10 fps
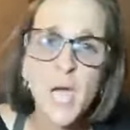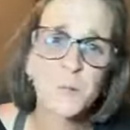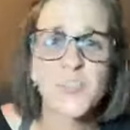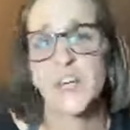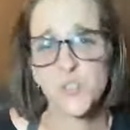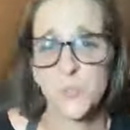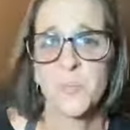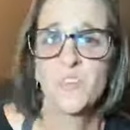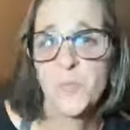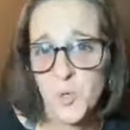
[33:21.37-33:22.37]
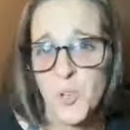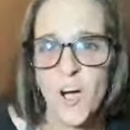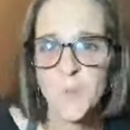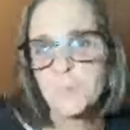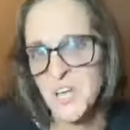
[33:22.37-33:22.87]
And with extra beef
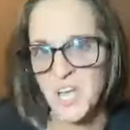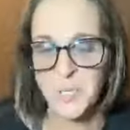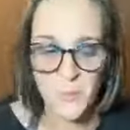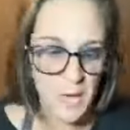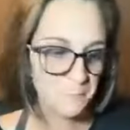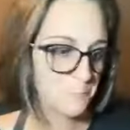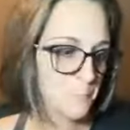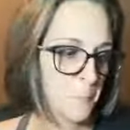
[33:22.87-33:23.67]
bouillon. But anyway.